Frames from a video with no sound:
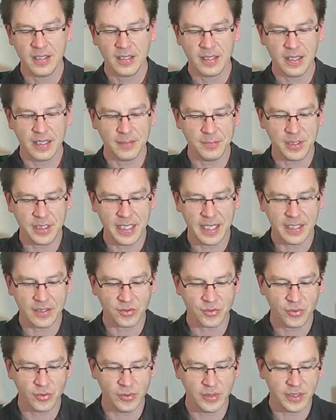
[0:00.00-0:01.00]
You can't
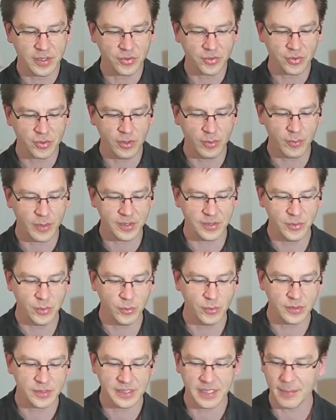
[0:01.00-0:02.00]
truly control what
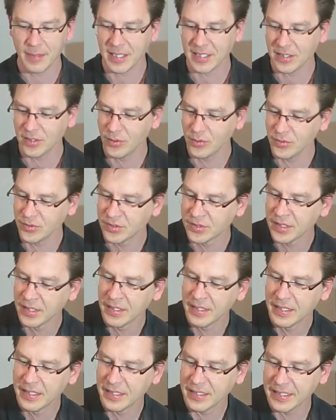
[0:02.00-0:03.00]
tools they might use.
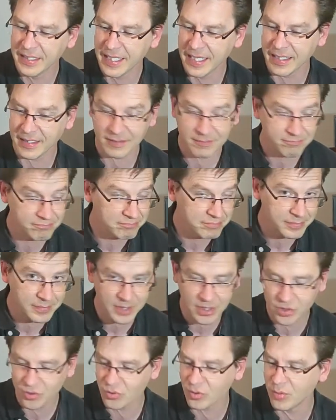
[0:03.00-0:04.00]
You can't
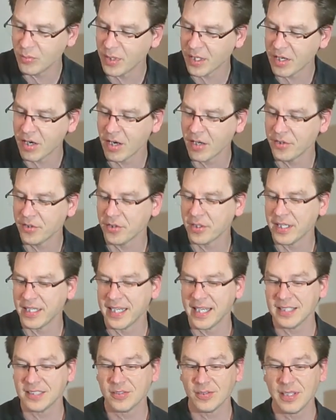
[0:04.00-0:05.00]
control what card they're going to
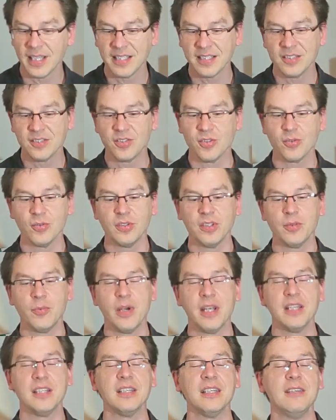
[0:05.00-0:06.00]
get. So that is your only way
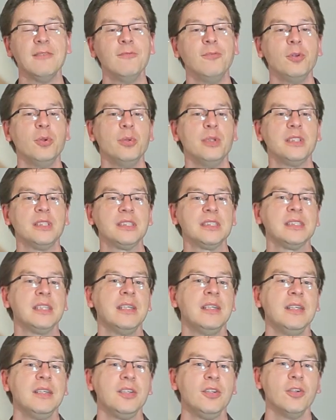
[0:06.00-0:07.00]
to influence
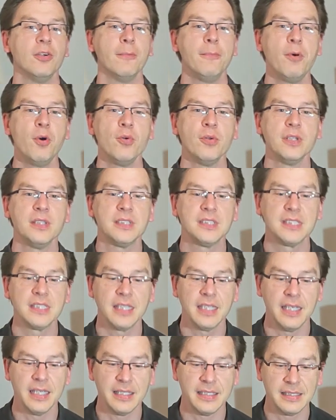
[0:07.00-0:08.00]
your opponents
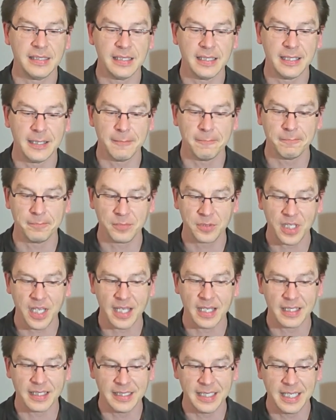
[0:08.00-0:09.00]
and kind
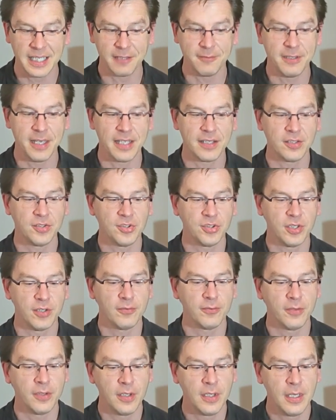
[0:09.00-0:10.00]
of take advantage of
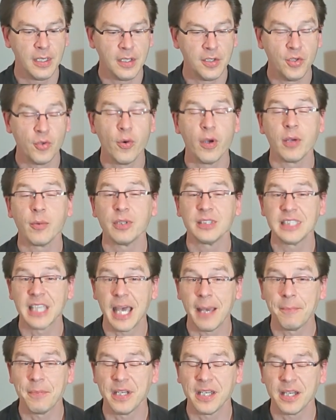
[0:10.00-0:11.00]
knowing what's
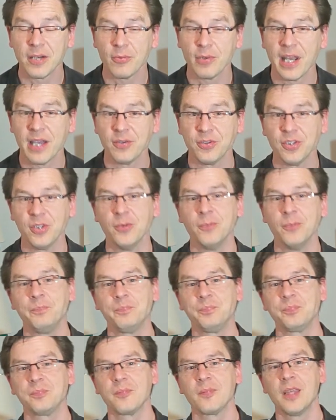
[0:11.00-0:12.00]
happening around you.
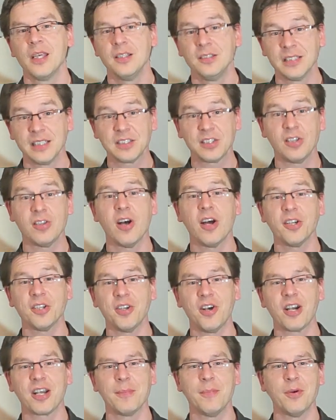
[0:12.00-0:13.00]
So that's a lot to
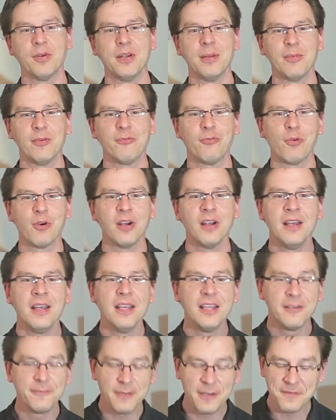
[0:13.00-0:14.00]
talk about. Number 4.
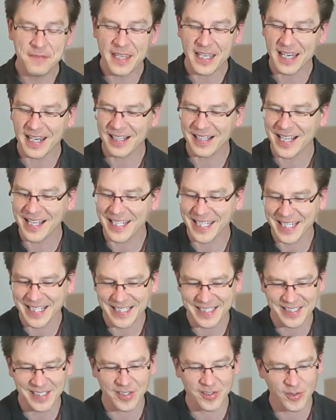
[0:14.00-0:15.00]
Fifth thing I like
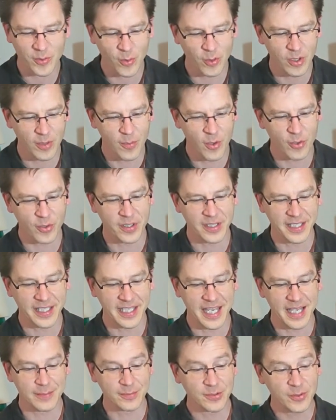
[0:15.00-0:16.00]
is the solo mode of the
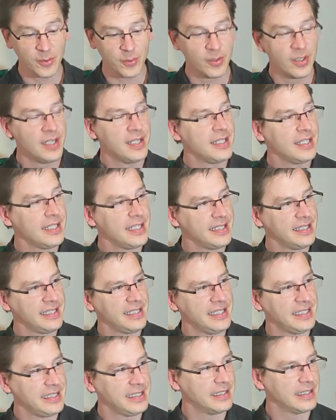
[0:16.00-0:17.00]
game. So in
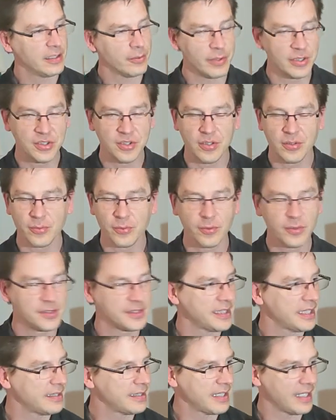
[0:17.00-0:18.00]
the original rule
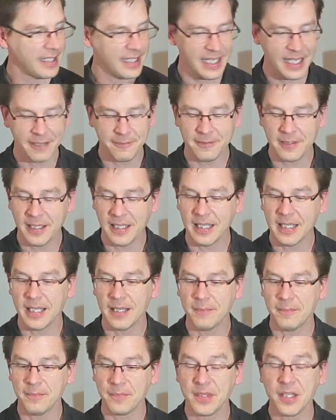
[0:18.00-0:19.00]
set that I have,
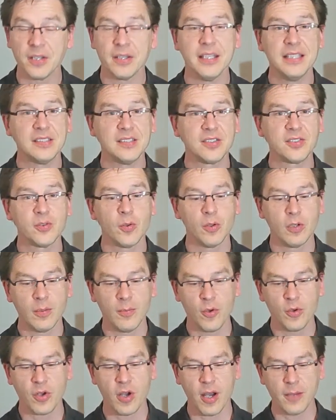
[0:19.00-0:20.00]
there is a solo
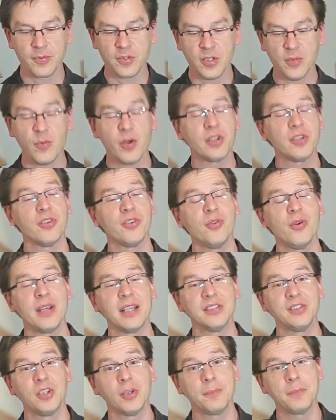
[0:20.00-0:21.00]
mode option. What you're doing
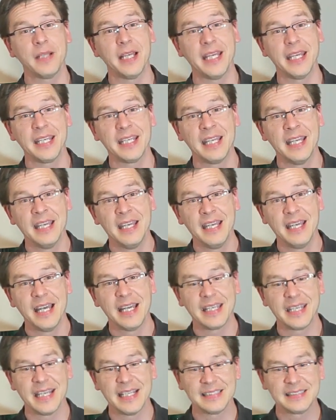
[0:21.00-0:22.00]
is you're playing
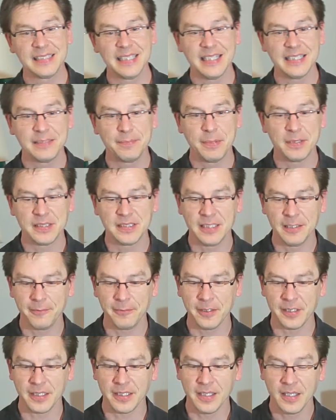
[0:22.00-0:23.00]
against a
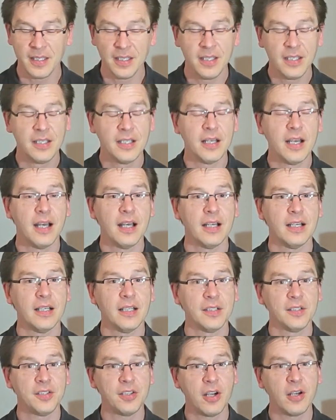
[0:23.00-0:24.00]
specific
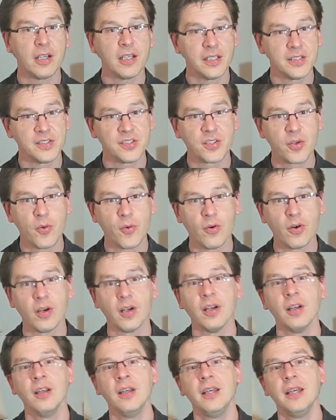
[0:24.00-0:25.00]
target
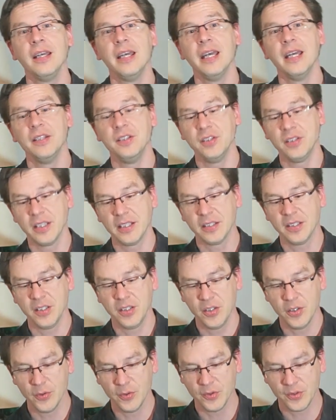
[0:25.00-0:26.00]
score, and you get to
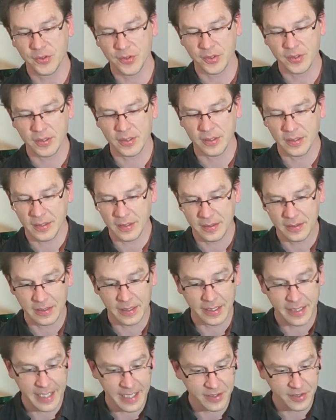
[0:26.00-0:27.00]
use
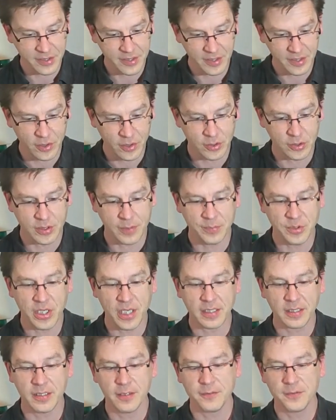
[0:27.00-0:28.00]
again, you still
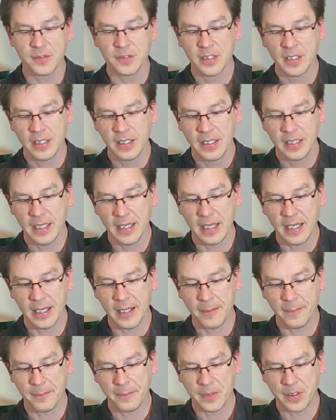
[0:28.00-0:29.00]
objectives.
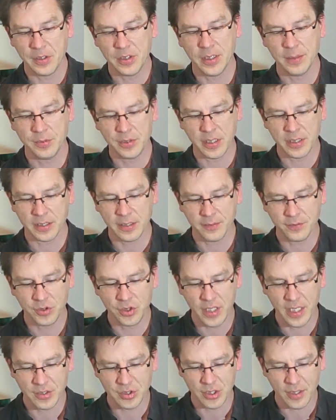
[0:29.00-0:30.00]
The objectives
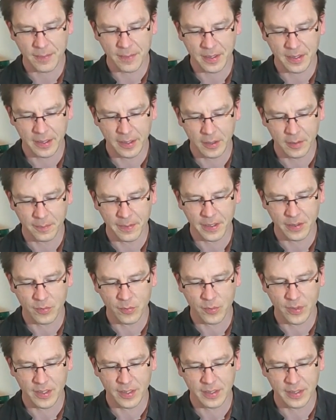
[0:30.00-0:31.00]
change up a little bit
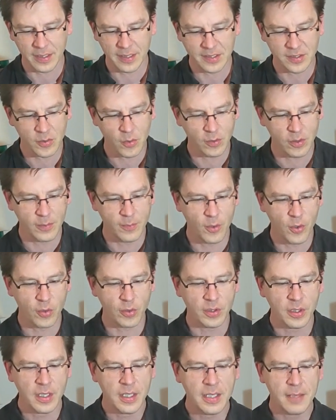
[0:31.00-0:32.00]
with the solo mode,
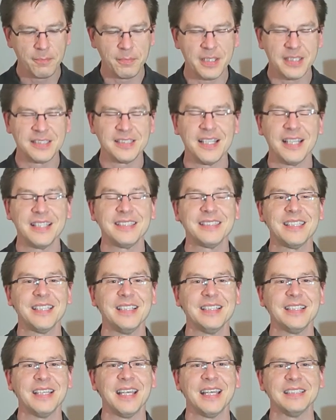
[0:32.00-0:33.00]
but it's nice that it
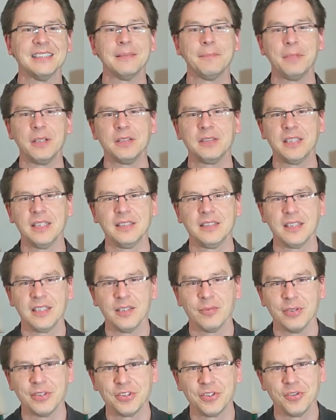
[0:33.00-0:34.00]
has it built into the
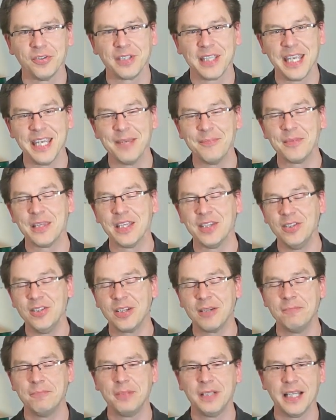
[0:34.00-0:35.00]
original game that you
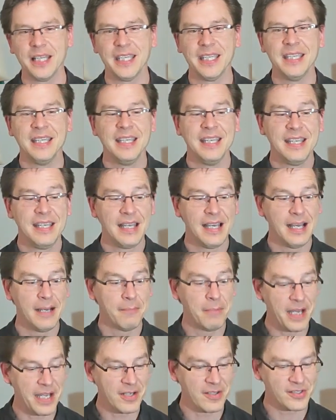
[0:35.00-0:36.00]
can play
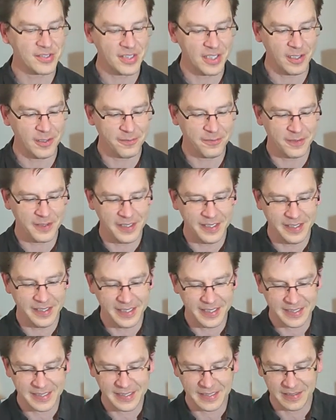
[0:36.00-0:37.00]
by yourself in
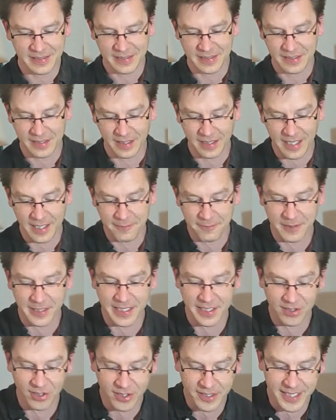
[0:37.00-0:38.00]
this delightfully
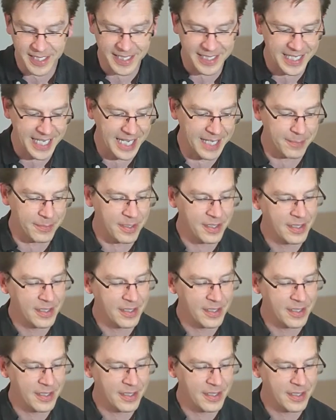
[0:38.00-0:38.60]
looking game.